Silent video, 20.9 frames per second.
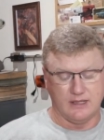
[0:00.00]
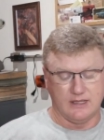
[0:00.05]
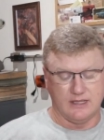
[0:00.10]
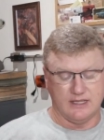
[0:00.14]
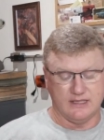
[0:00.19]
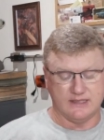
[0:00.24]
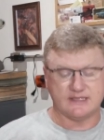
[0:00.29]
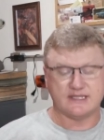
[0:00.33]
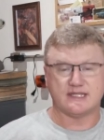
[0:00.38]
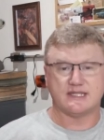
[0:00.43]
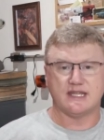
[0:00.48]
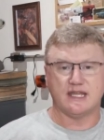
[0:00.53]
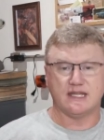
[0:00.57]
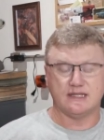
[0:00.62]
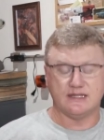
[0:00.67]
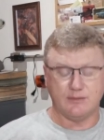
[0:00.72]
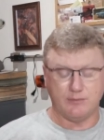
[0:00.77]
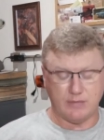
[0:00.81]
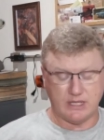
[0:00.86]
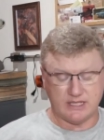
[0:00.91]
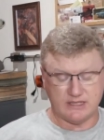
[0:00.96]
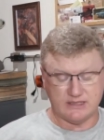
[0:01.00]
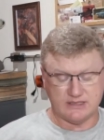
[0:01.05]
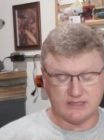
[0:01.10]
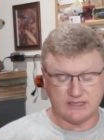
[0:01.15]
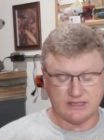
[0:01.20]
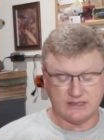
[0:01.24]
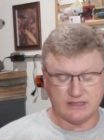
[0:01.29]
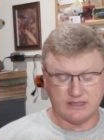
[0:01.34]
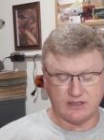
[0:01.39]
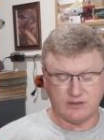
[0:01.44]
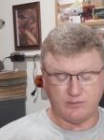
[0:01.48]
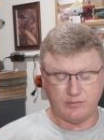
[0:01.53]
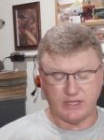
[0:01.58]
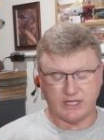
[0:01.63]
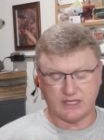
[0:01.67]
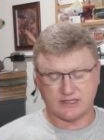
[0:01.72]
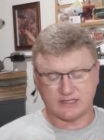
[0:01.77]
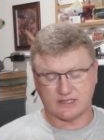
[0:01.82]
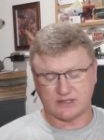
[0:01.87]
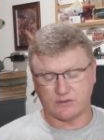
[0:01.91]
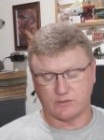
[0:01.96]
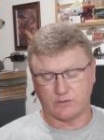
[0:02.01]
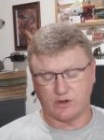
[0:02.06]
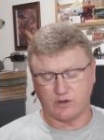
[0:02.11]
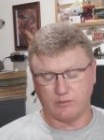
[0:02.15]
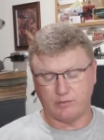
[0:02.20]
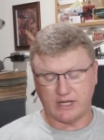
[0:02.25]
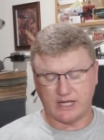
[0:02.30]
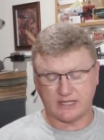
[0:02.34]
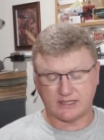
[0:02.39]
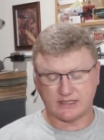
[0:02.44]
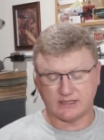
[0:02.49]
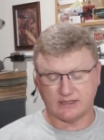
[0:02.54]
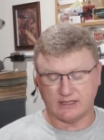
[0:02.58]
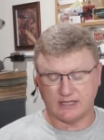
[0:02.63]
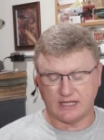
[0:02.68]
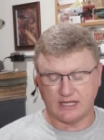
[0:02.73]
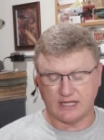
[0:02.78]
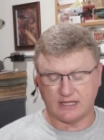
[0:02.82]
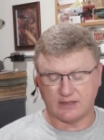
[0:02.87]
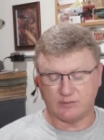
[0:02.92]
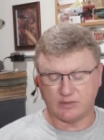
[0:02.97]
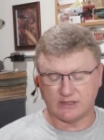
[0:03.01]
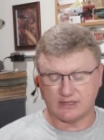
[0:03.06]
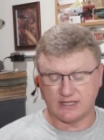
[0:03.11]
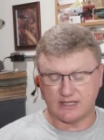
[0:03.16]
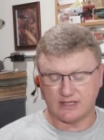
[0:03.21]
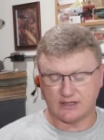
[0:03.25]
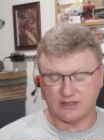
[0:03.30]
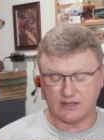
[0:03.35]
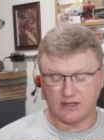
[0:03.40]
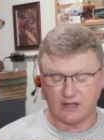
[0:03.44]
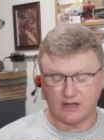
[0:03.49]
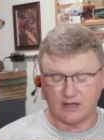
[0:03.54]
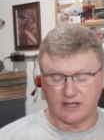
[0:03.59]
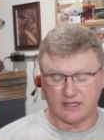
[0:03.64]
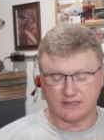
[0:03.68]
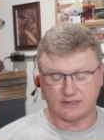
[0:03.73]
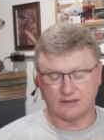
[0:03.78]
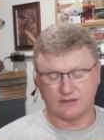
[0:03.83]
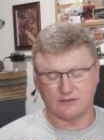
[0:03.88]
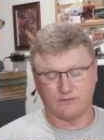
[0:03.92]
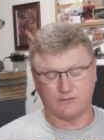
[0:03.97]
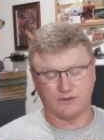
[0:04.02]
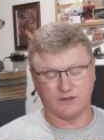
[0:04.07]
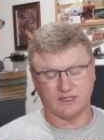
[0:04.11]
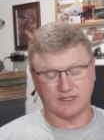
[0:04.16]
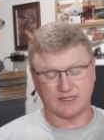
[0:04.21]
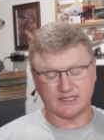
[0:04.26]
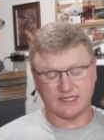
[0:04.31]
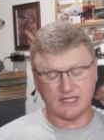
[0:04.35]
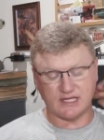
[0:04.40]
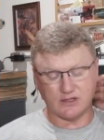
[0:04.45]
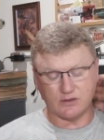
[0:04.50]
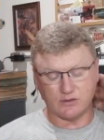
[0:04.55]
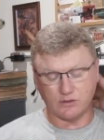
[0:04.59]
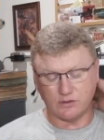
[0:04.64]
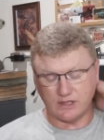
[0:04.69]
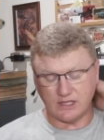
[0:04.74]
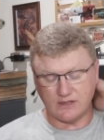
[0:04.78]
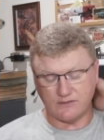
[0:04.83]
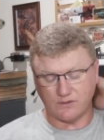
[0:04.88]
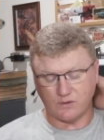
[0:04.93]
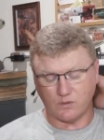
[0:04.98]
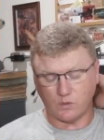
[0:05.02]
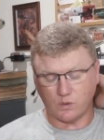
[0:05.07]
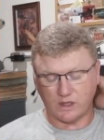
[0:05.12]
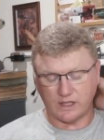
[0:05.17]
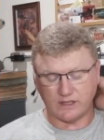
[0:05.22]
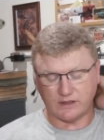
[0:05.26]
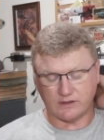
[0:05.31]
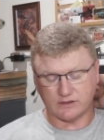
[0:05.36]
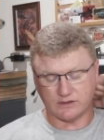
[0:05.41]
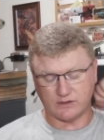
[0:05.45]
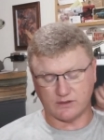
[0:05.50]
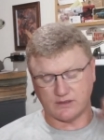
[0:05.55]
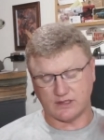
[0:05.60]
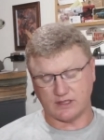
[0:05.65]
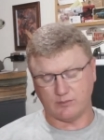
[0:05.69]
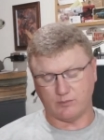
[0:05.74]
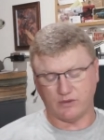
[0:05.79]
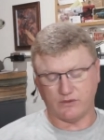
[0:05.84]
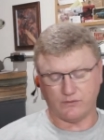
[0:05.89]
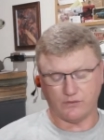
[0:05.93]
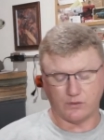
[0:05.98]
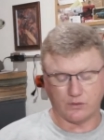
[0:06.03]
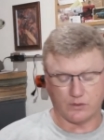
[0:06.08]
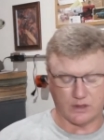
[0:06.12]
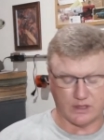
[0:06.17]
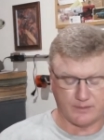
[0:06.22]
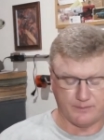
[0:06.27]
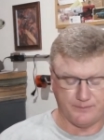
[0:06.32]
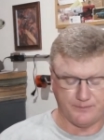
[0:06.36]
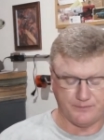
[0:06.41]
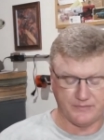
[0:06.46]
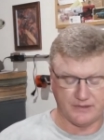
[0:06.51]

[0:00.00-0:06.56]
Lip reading: Instead, the men did their best to row back to land, but they could not, for the sea grew even wilder than before.